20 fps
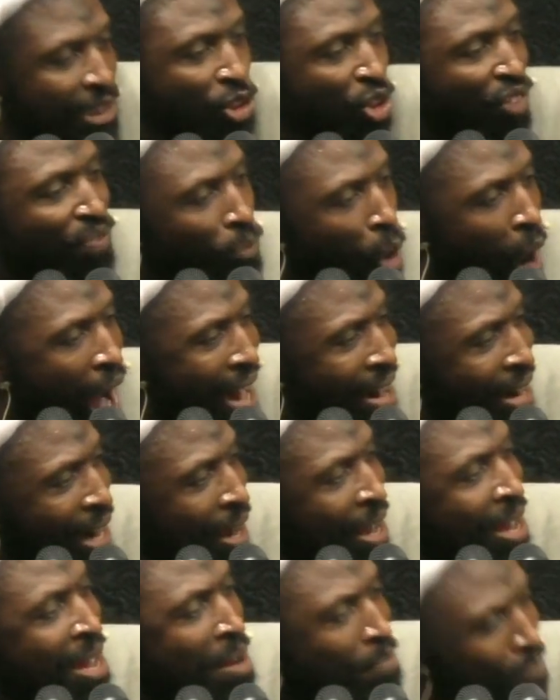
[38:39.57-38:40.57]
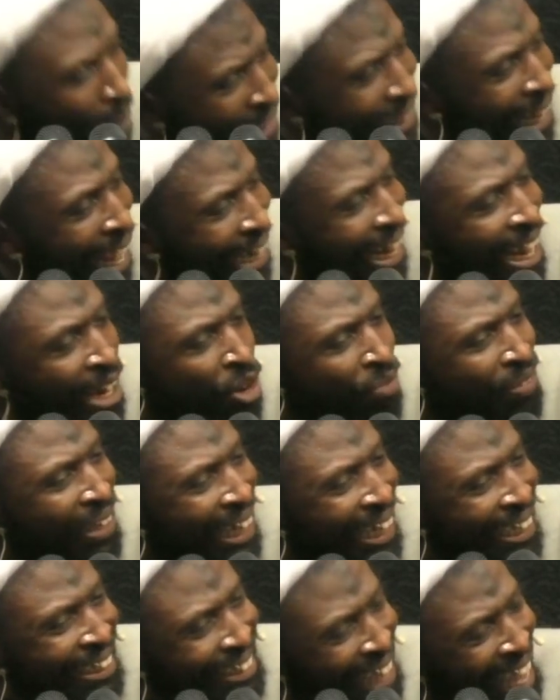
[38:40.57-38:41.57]
of Muharram. But at the end of the
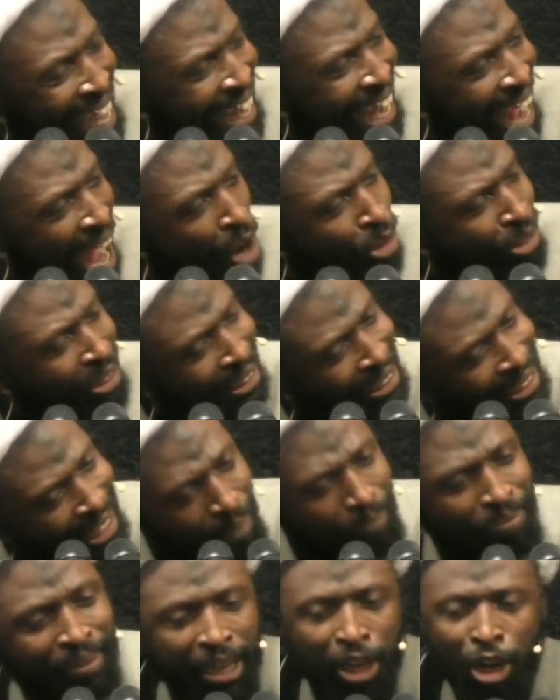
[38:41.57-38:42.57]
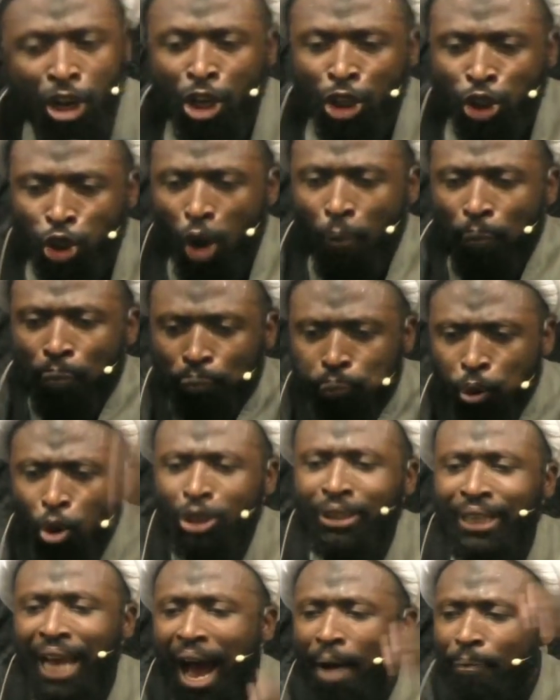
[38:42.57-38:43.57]
day, take out something. So
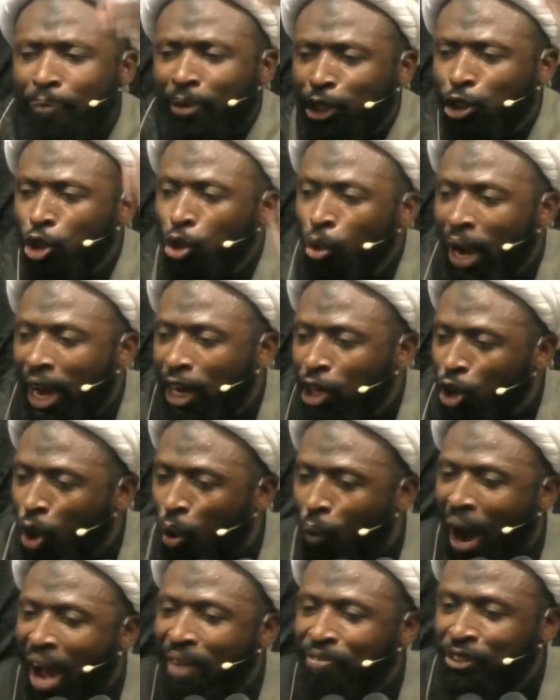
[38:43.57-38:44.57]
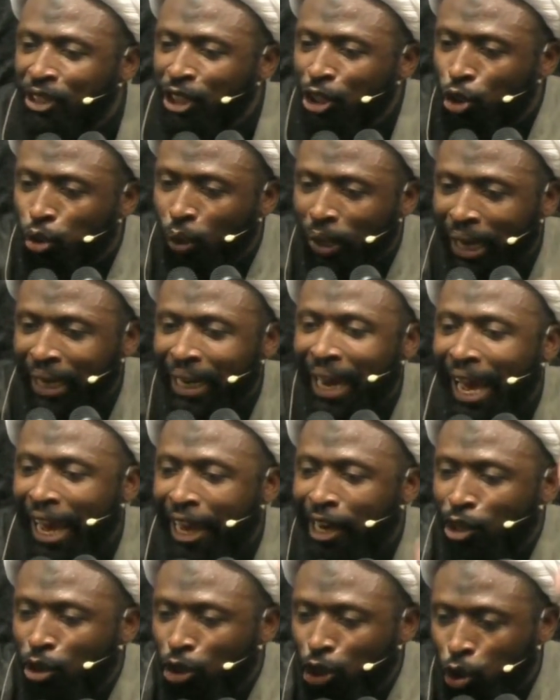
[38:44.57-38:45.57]
put up, you and your wife sit together
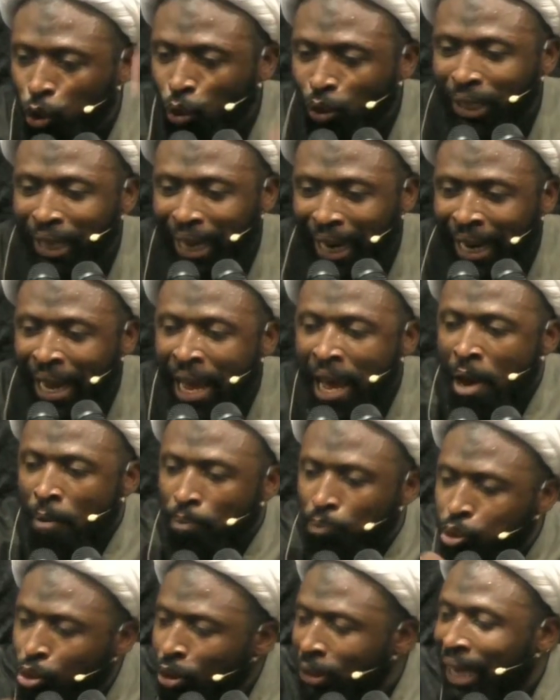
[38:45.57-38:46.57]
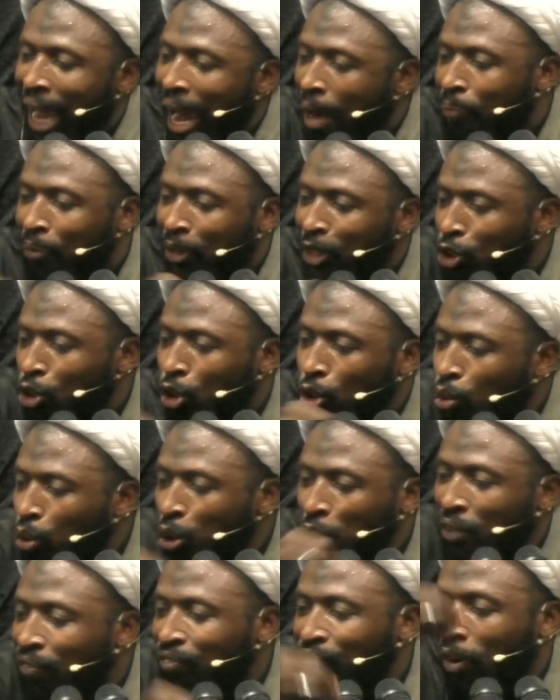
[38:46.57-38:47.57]
and your children, put up a
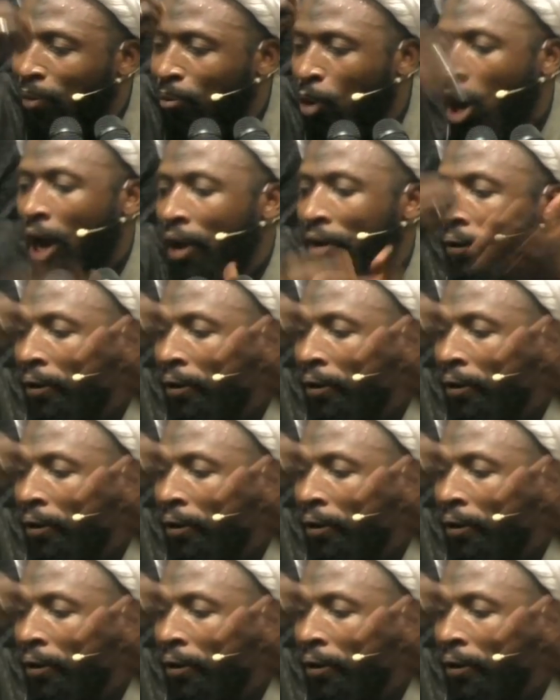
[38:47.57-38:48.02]
resolution for Muharram.